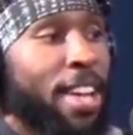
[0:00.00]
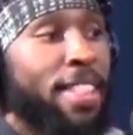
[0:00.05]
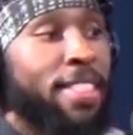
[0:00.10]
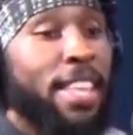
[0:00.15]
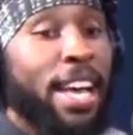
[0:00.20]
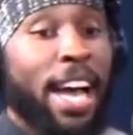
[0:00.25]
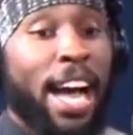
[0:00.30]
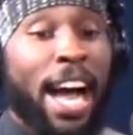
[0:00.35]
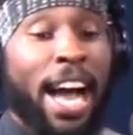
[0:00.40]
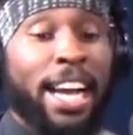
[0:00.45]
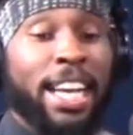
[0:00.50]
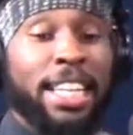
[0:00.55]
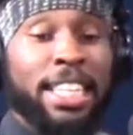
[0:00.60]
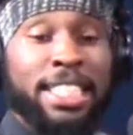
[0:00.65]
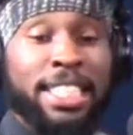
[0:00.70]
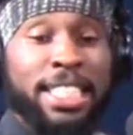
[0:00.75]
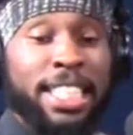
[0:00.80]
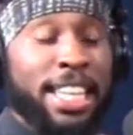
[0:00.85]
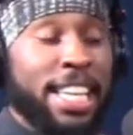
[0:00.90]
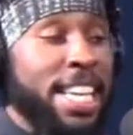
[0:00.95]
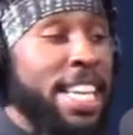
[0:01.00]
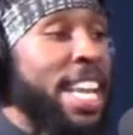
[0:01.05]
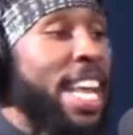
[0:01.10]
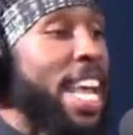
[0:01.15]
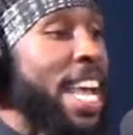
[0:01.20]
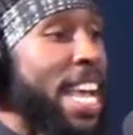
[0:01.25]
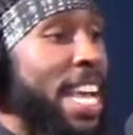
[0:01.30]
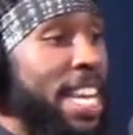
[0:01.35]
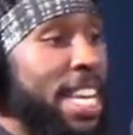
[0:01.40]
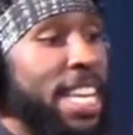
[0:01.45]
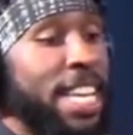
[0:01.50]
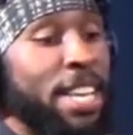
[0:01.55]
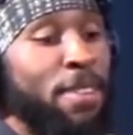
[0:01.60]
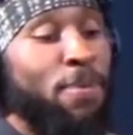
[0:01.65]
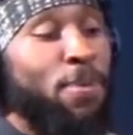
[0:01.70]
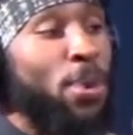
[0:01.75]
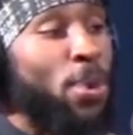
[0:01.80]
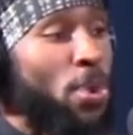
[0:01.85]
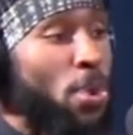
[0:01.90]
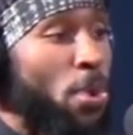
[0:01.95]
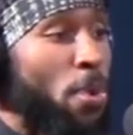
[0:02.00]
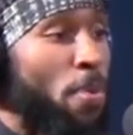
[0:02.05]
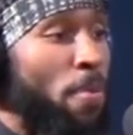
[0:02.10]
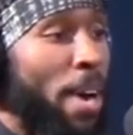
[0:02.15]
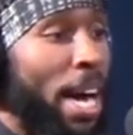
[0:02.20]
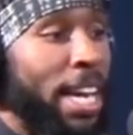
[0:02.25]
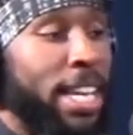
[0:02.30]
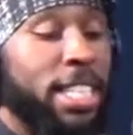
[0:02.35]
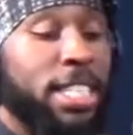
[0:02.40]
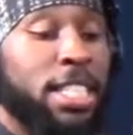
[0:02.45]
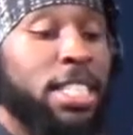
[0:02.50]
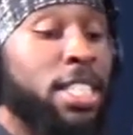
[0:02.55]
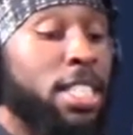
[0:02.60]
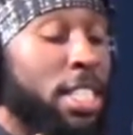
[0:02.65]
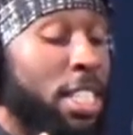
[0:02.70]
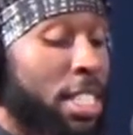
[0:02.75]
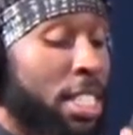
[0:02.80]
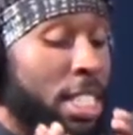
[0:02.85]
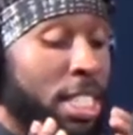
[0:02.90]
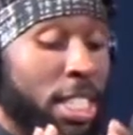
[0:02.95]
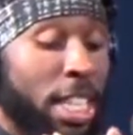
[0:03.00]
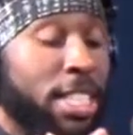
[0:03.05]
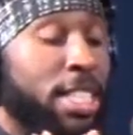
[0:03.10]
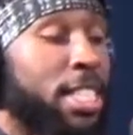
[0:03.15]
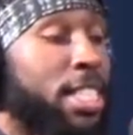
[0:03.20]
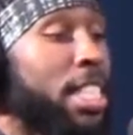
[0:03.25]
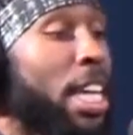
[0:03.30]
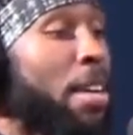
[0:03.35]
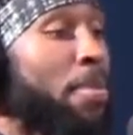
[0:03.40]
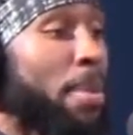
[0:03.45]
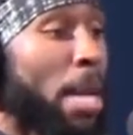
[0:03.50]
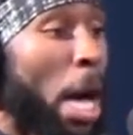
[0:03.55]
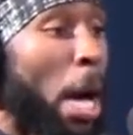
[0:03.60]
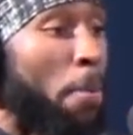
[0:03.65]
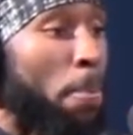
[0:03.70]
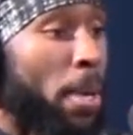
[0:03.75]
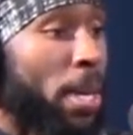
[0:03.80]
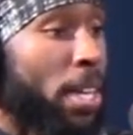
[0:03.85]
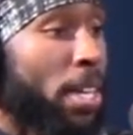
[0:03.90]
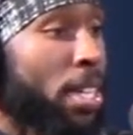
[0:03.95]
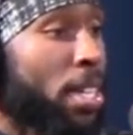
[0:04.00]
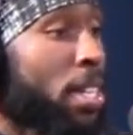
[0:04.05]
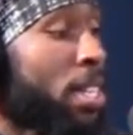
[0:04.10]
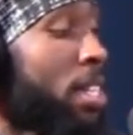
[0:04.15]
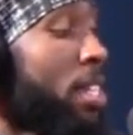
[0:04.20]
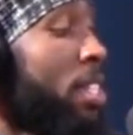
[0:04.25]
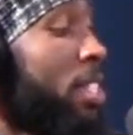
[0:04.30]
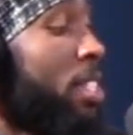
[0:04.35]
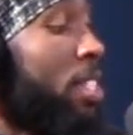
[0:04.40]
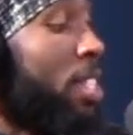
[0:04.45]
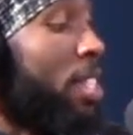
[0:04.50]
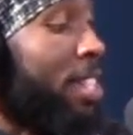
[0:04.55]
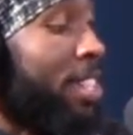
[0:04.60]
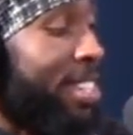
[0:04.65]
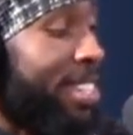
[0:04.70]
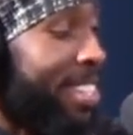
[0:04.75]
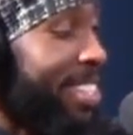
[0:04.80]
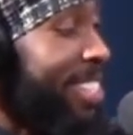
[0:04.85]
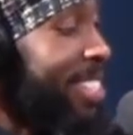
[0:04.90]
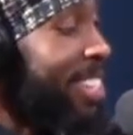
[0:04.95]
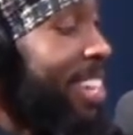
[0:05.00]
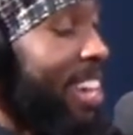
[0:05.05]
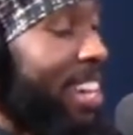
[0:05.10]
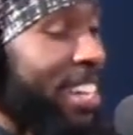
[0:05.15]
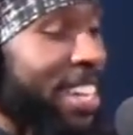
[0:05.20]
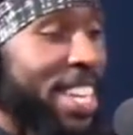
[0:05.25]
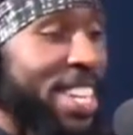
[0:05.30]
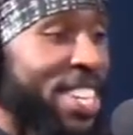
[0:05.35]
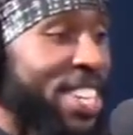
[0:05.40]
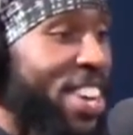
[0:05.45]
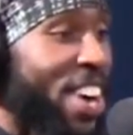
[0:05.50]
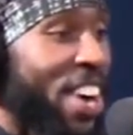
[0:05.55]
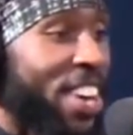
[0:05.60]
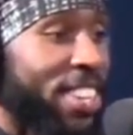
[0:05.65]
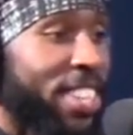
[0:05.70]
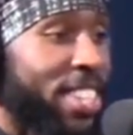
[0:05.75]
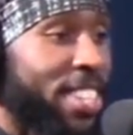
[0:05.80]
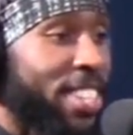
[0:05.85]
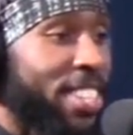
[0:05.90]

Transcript: that I can sit in any room. I could discuss the same topic to a kindergartner